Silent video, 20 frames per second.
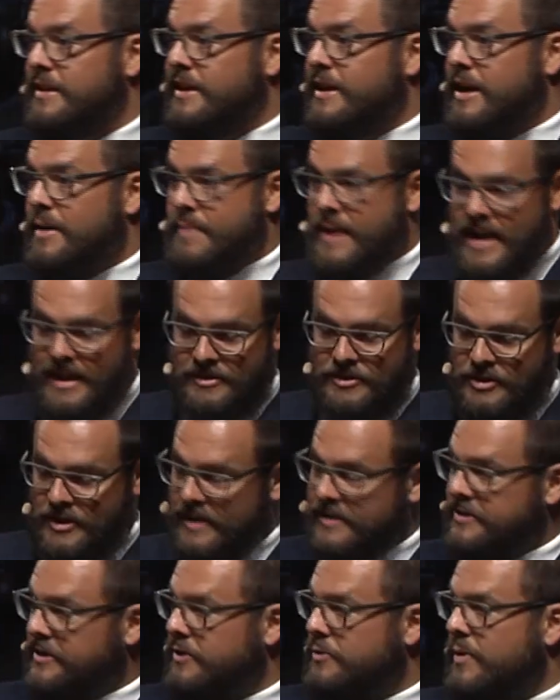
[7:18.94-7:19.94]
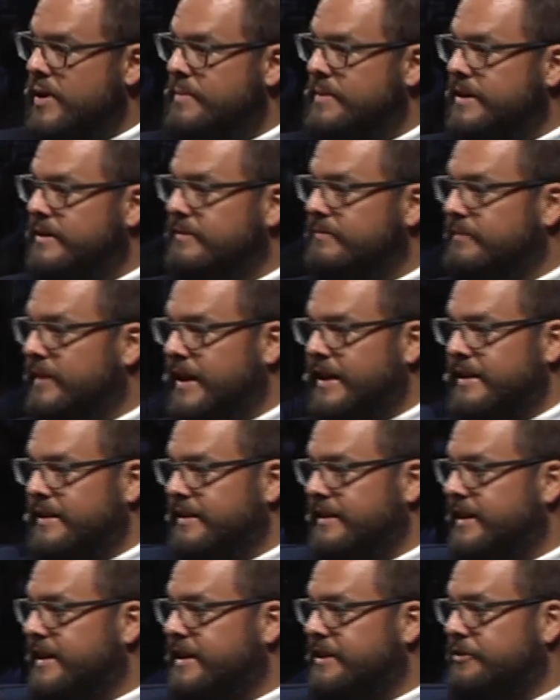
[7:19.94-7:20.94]
about chasing women
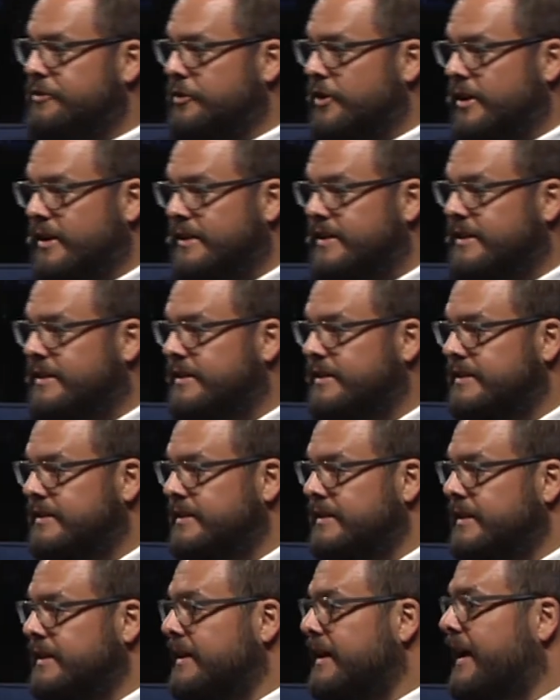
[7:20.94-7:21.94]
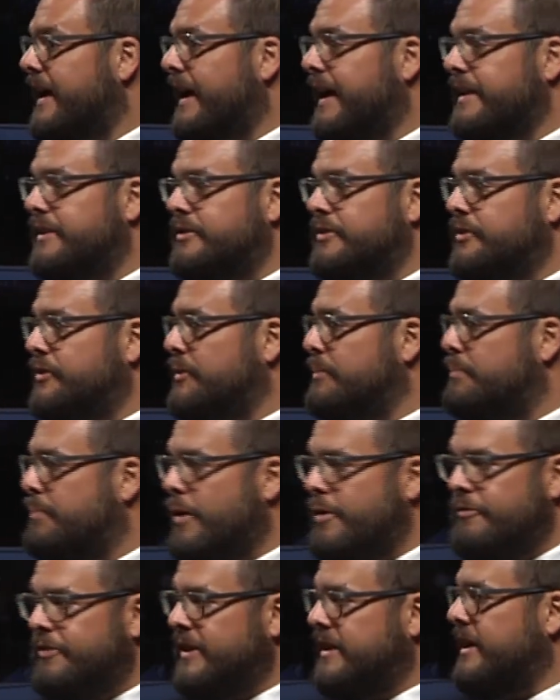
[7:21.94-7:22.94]
and getting drunk. It's the
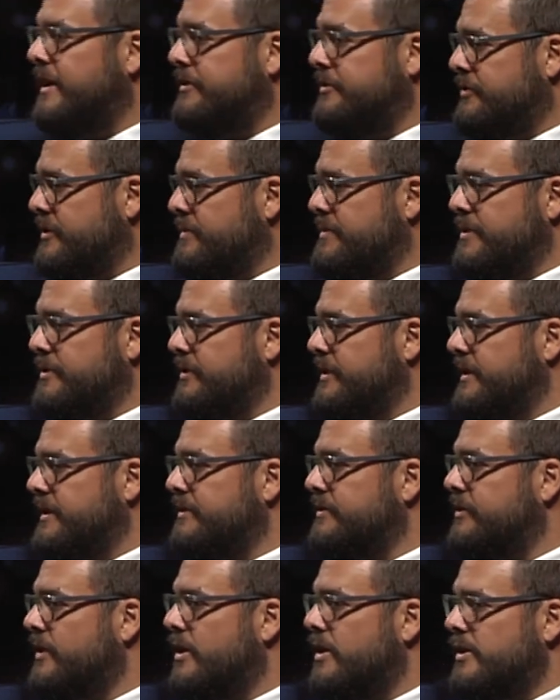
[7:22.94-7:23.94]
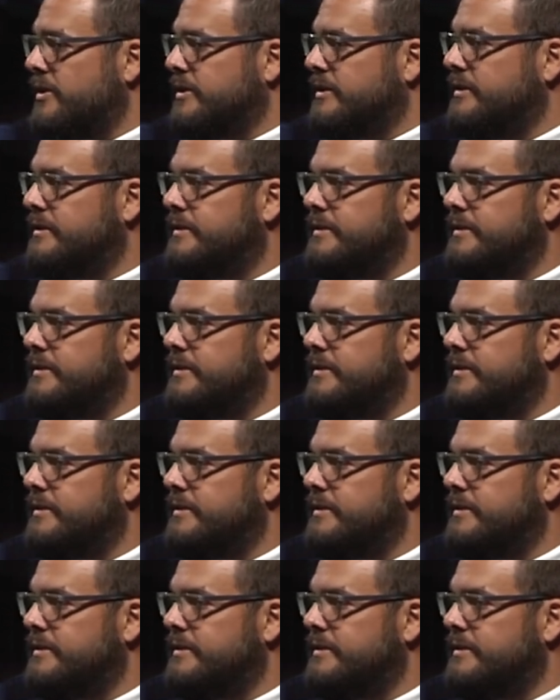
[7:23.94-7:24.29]
perfect country music song.